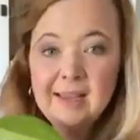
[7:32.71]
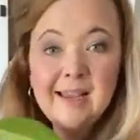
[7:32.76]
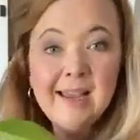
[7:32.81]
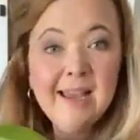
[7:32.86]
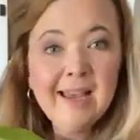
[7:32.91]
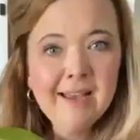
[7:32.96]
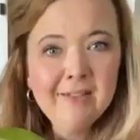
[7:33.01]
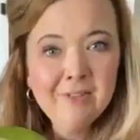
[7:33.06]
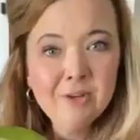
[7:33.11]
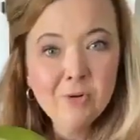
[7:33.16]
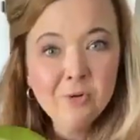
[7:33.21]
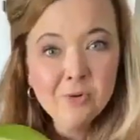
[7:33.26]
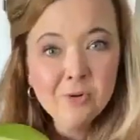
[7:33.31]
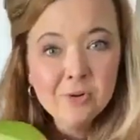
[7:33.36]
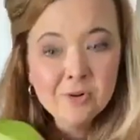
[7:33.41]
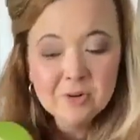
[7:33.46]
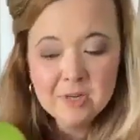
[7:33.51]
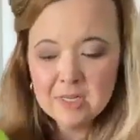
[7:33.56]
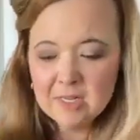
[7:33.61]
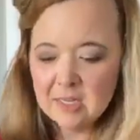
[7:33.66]
Haven't
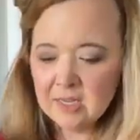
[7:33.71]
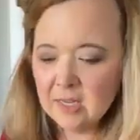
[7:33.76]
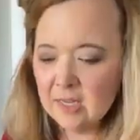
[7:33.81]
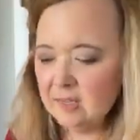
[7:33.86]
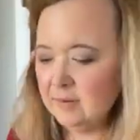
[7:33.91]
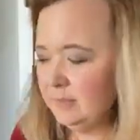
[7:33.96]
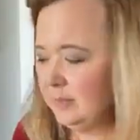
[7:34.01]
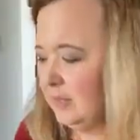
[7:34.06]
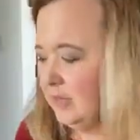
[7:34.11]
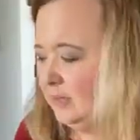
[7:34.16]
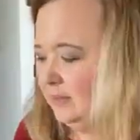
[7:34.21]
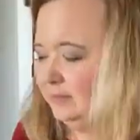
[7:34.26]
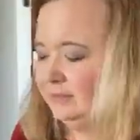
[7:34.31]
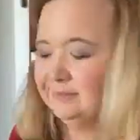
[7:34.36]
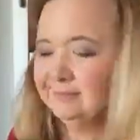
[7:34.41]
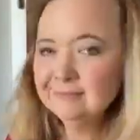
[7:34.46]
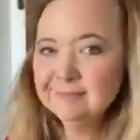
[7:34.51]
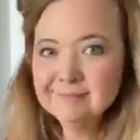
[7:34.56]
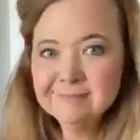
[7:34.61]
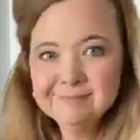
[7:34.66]
ordered it yet, but
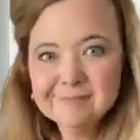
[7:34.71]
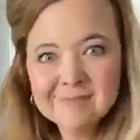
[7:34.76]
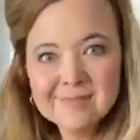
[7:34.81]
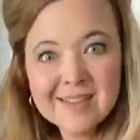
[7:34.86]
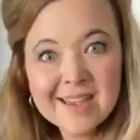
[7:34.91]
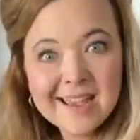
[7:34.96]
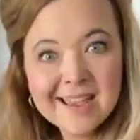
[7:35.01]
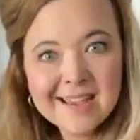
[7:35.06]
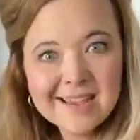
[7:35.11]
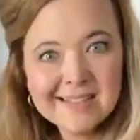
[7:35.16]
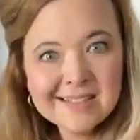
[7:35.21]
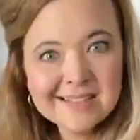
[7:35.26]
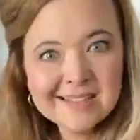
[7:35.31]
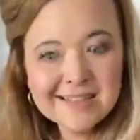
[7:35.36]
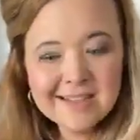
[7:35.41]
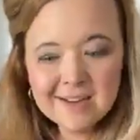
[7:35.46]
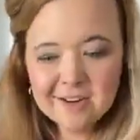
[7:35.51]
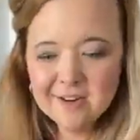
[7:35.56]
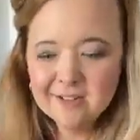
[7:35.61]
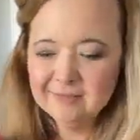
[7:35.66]

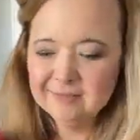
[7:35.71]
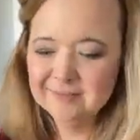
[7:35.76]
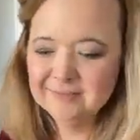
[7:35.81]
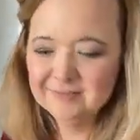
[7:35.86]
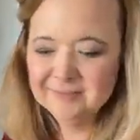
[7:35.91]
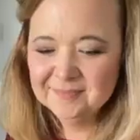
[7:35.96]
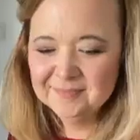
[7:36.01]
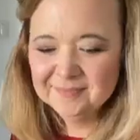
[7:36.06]
it's there.